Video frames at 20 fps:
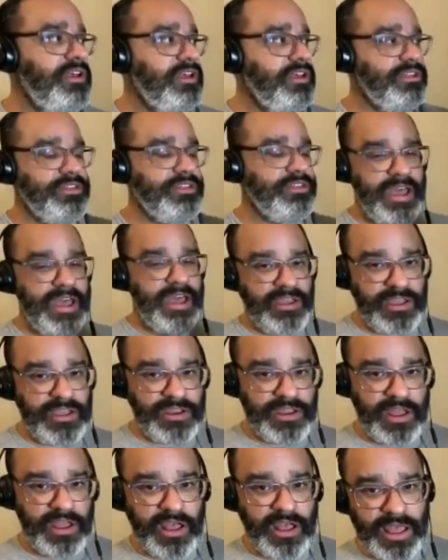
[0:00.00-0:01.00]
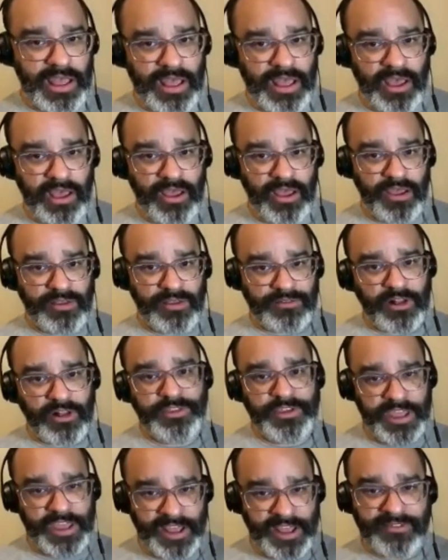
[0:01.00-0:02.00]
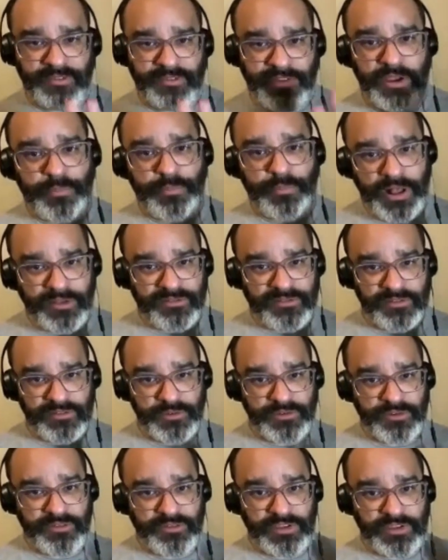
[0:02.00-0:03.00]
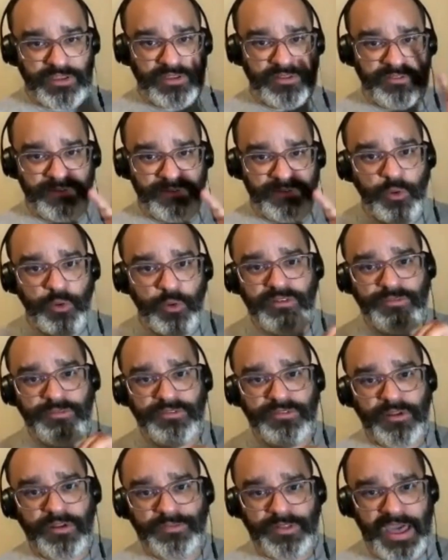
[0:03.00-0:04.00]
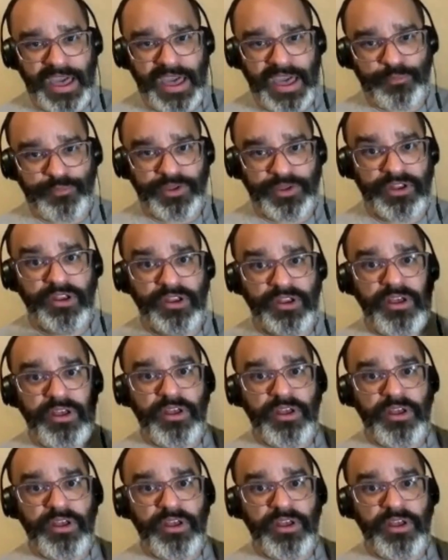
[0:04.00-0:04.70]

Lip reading: that it's called the Acts of the Apostles, which is stories of stuff that happened